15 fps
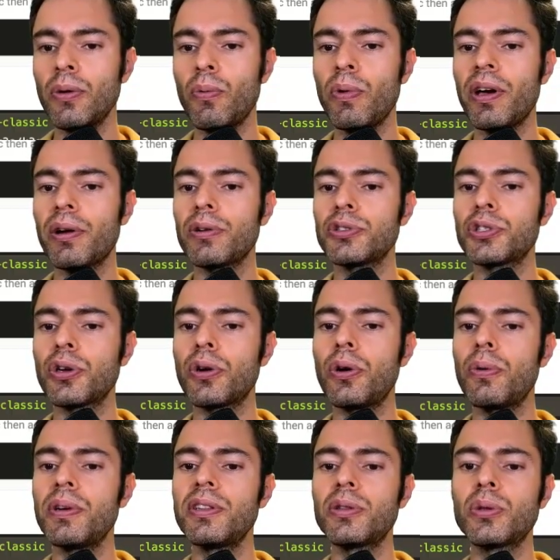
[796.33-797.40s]
We are also
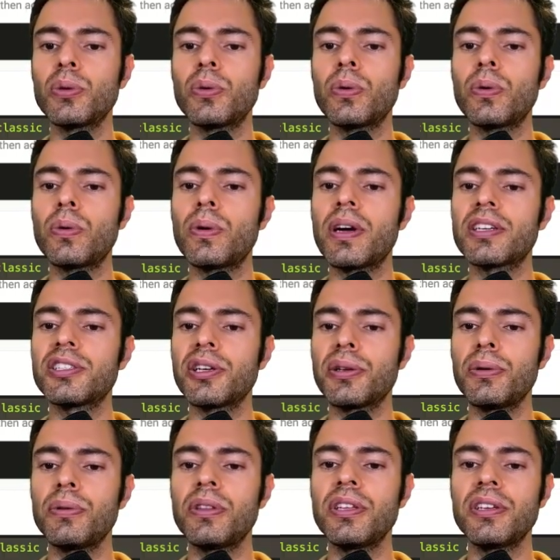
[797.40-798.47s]
going to
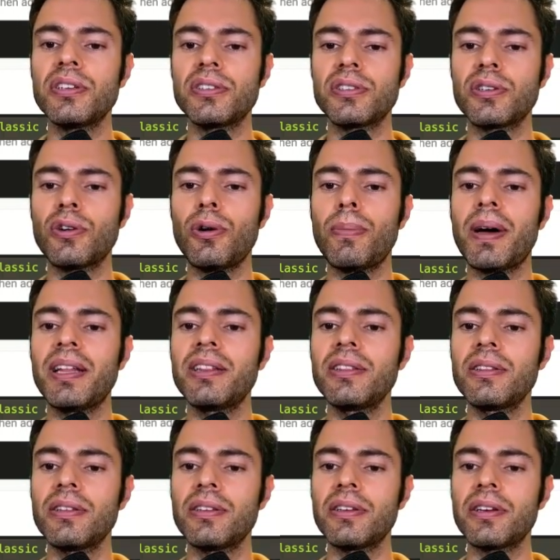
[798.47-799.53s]
execute this
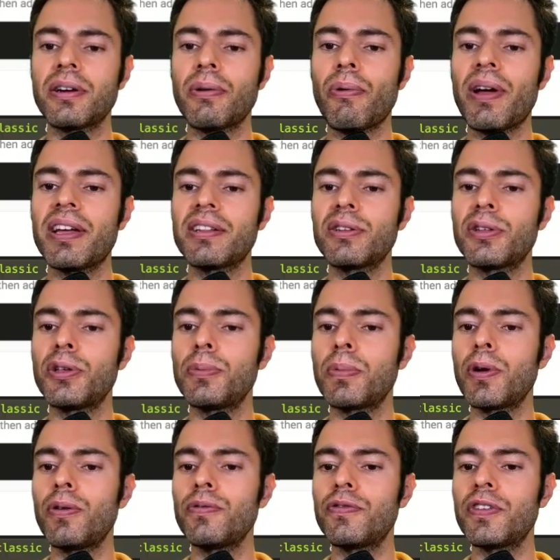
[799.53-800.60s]
command, write
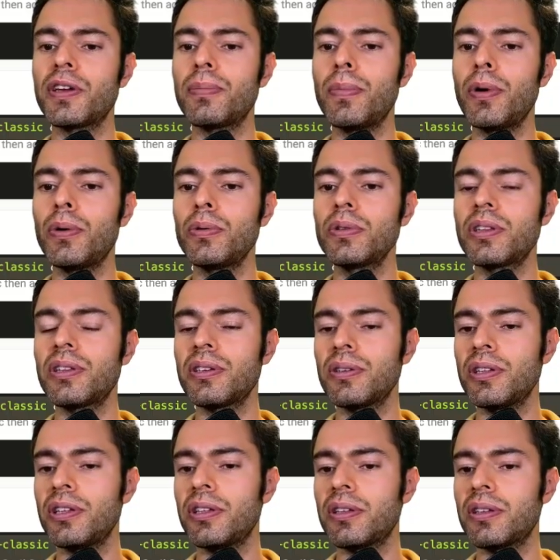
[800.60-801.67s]
kubeconfig mode
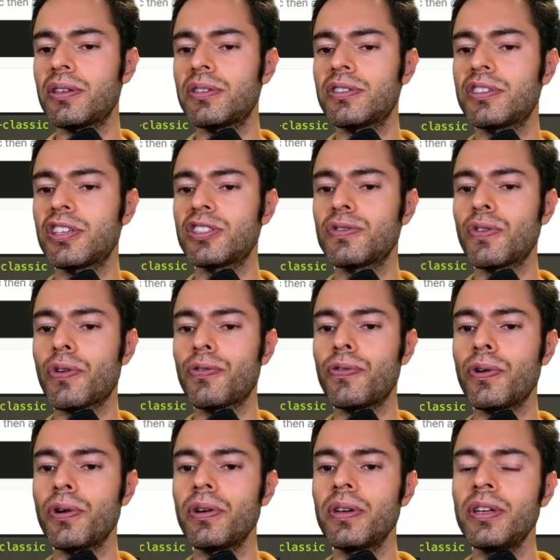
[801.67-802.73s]

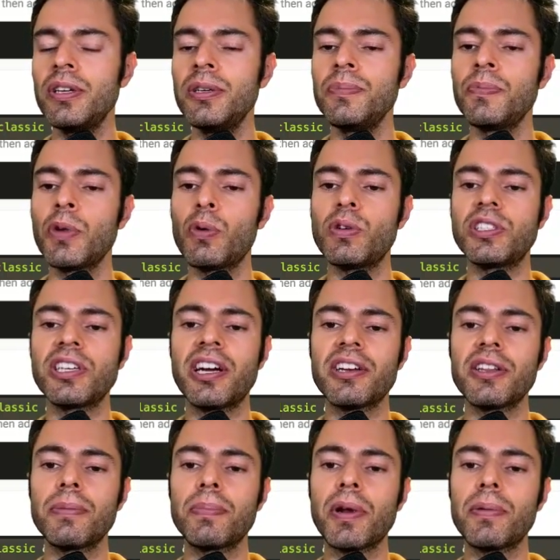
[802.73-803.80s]
644, which
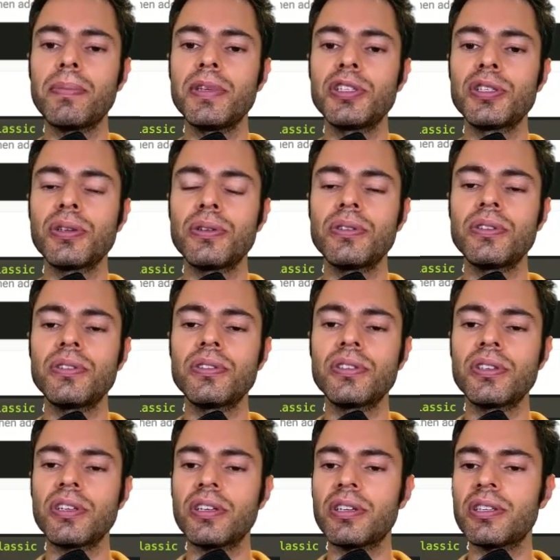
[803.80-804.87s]
are the
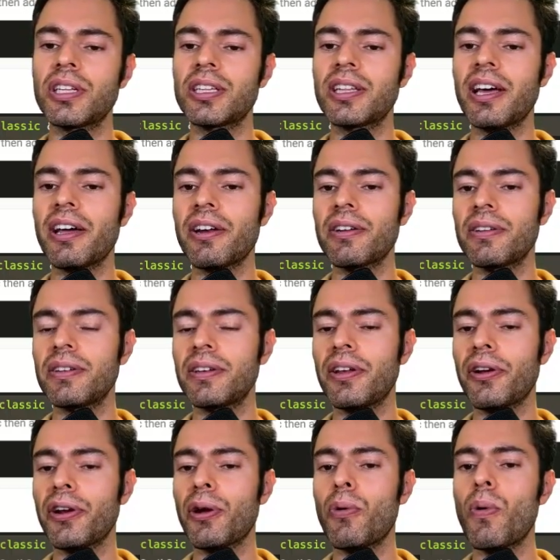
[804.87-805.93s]
permissions that are
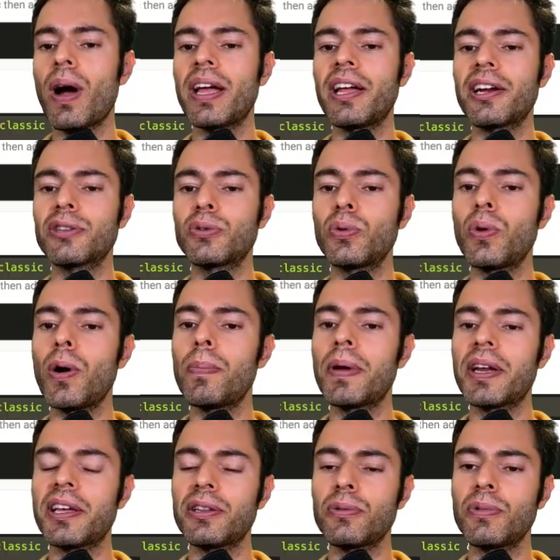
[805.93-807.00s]
required to
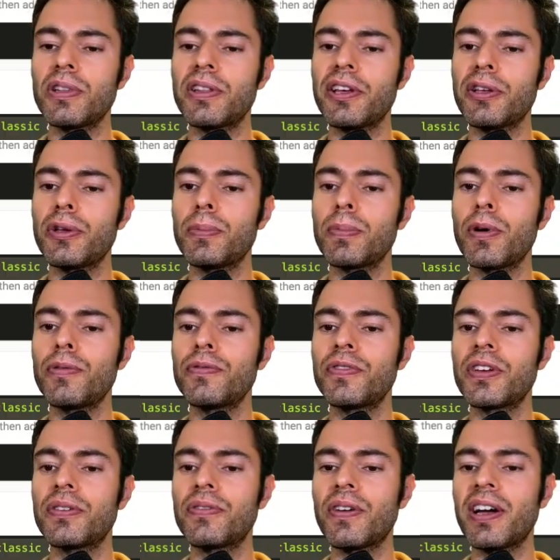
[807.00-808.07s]
operate with the
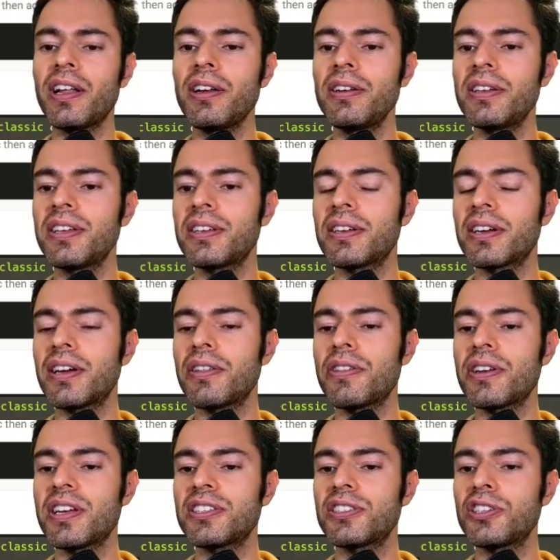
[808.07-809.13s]
kubeconfig file in
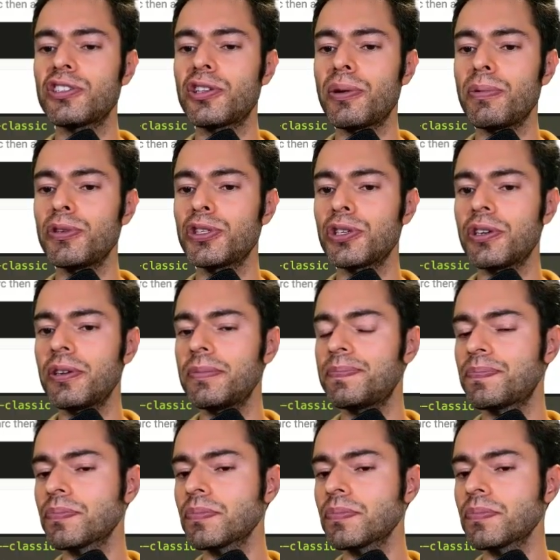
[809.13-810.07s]
K3s distribution.